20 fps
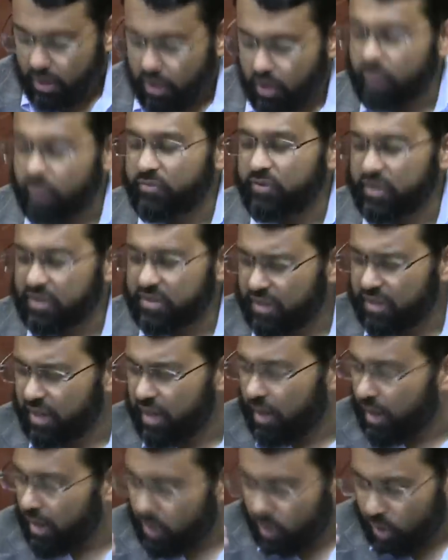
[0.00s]
Obviously,
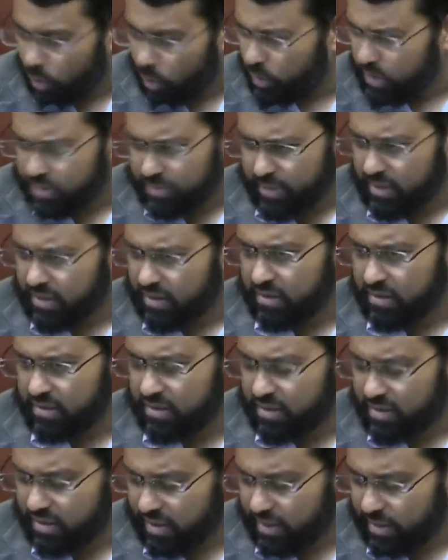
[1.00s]
I always make this
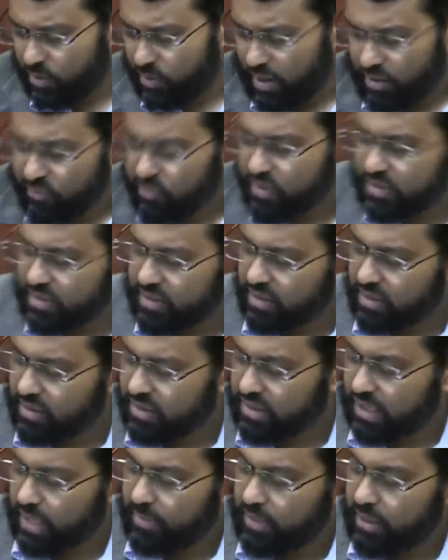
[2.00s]
disclaimer every single
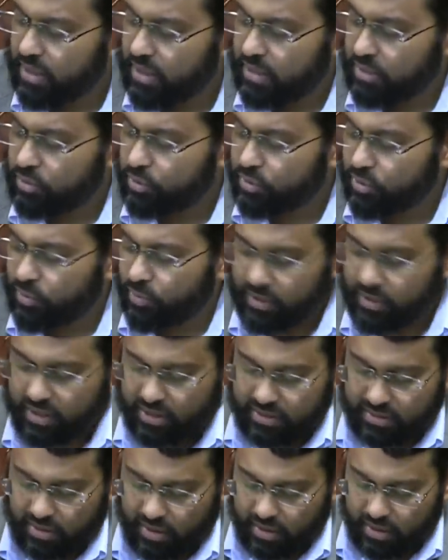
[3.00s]
time, and I do so
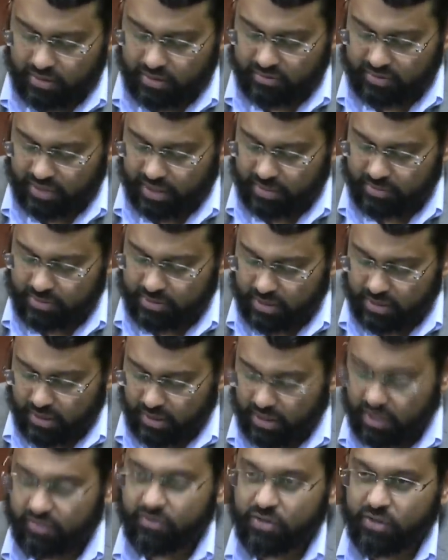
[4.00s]
because a lot of times,
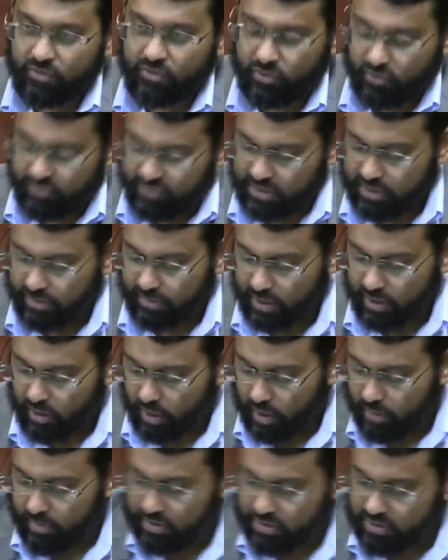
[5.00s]
even if you see my
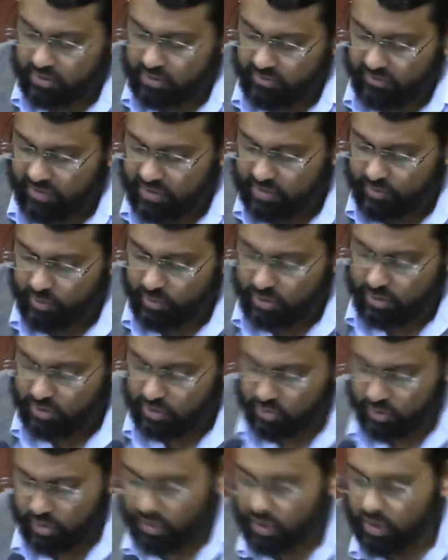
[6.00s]
comments in Facebook and
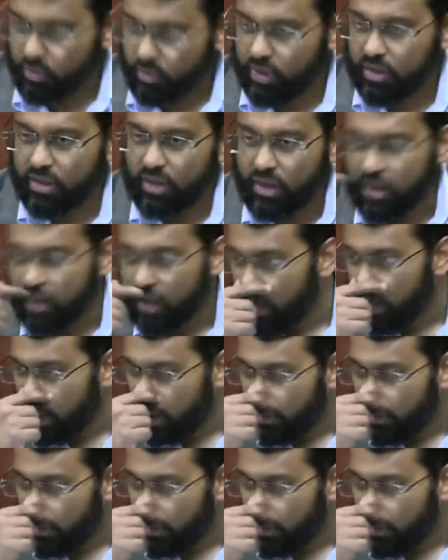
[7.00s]
Twitter and whatnot,